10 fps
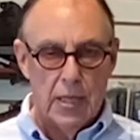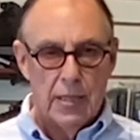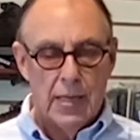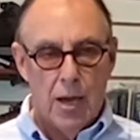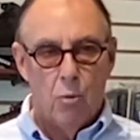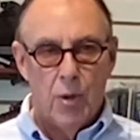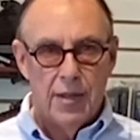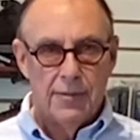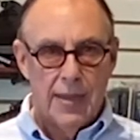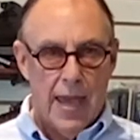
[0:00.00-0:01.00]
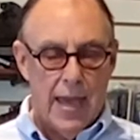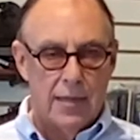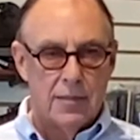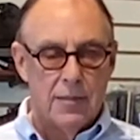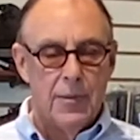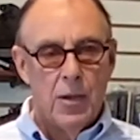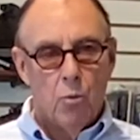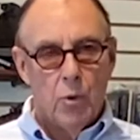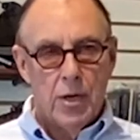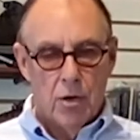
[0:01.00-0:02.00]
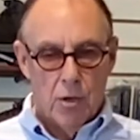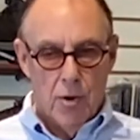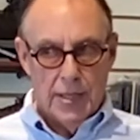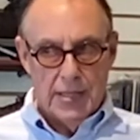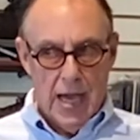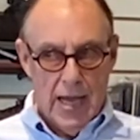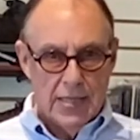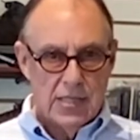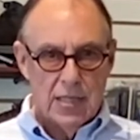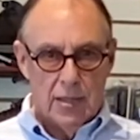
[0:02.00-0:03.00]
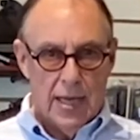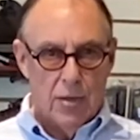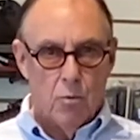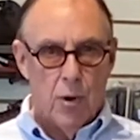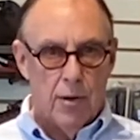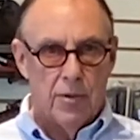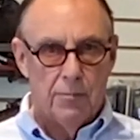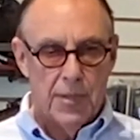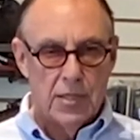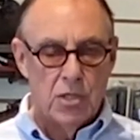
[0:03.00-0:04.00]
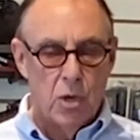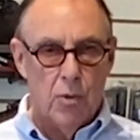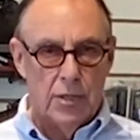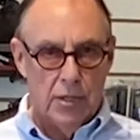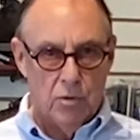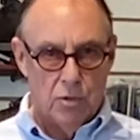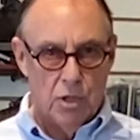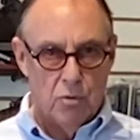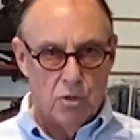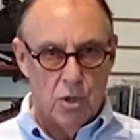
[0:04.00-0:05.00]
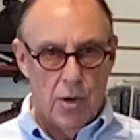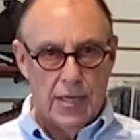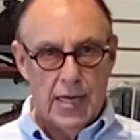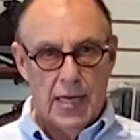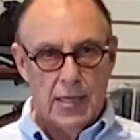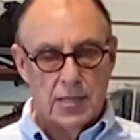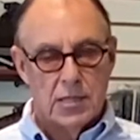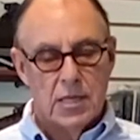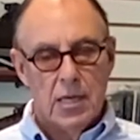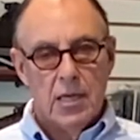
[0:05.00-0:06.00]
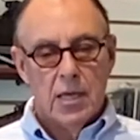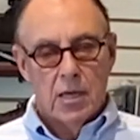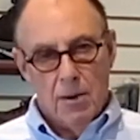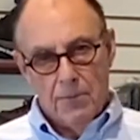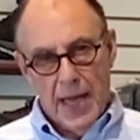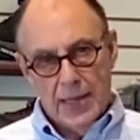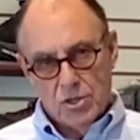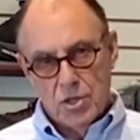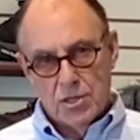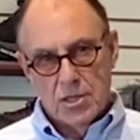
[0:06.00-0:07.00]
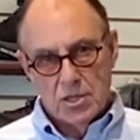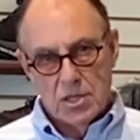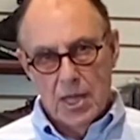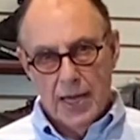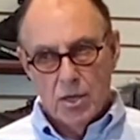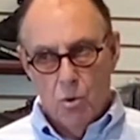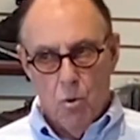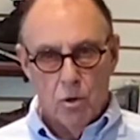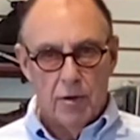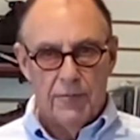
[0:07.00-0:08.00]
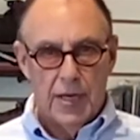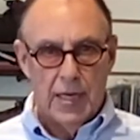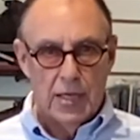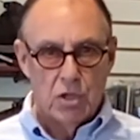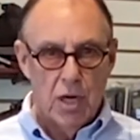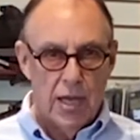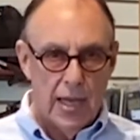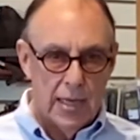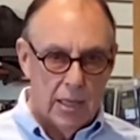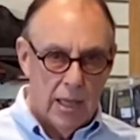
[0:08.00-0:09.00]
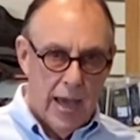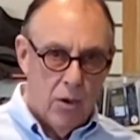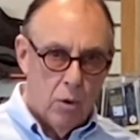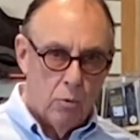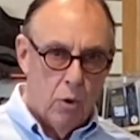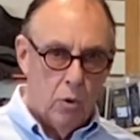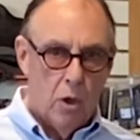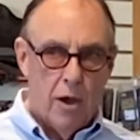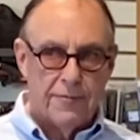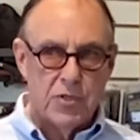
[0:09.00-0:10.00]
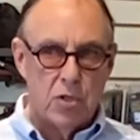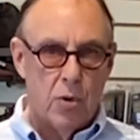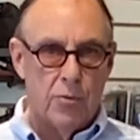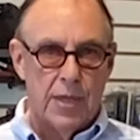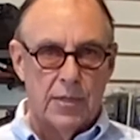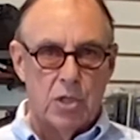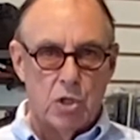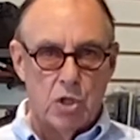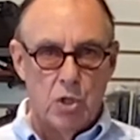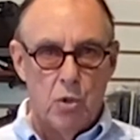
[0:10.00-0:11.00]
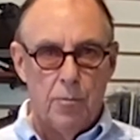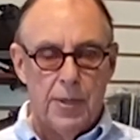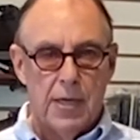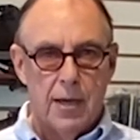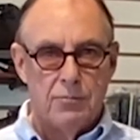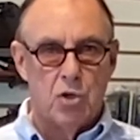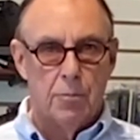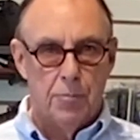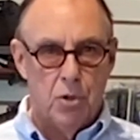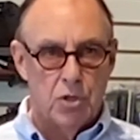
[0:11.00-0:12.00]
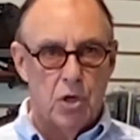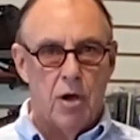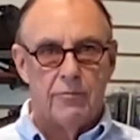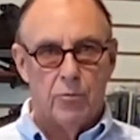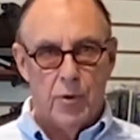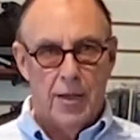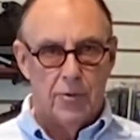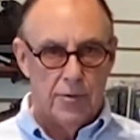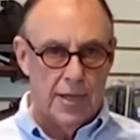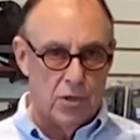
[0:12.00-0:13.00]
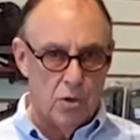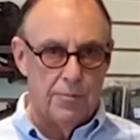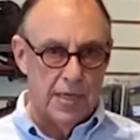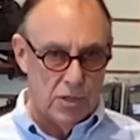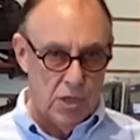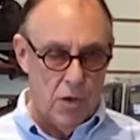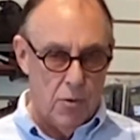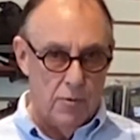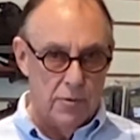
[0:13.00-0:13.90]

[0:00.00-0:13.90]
Now with that, we are going to isolate where the big toe and little toe joint is, come back just a slight quarter of an inch and allow a roll off so that the shoe becomes your push off rather than your big toe.